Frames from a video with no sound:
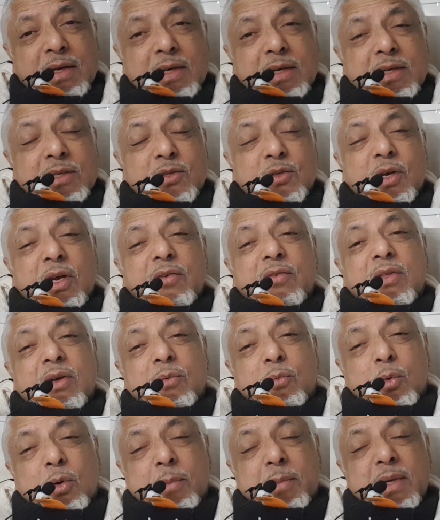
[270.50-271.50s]
So if the
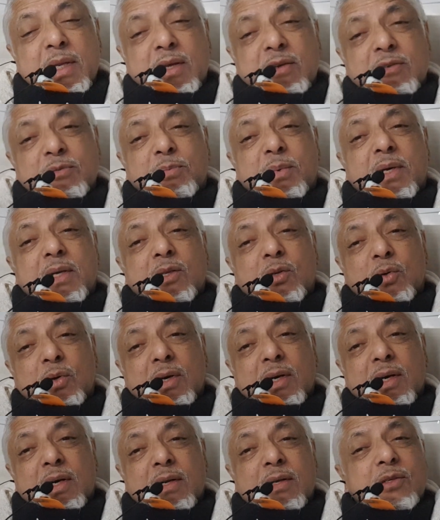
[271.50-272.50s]
woman gives birth to a
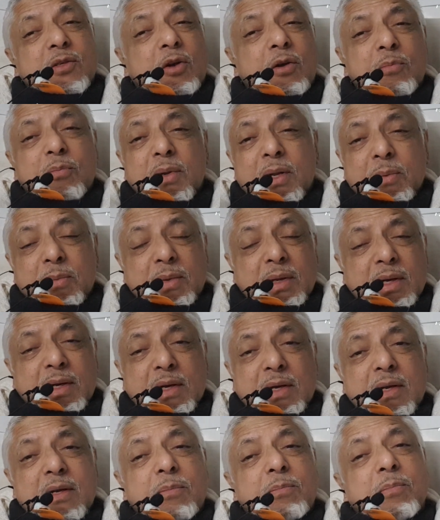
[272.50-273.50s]
girl, don't blame the
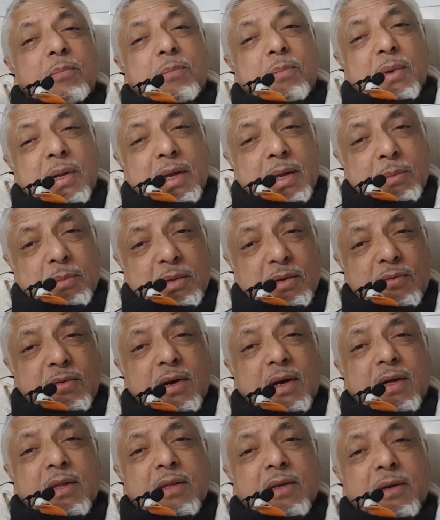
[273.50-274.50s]
girl, blame the
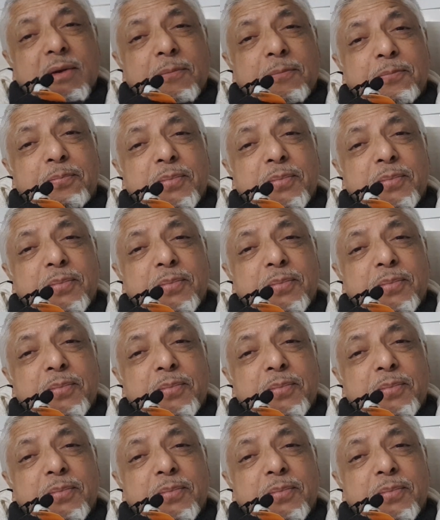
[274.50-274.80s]
father.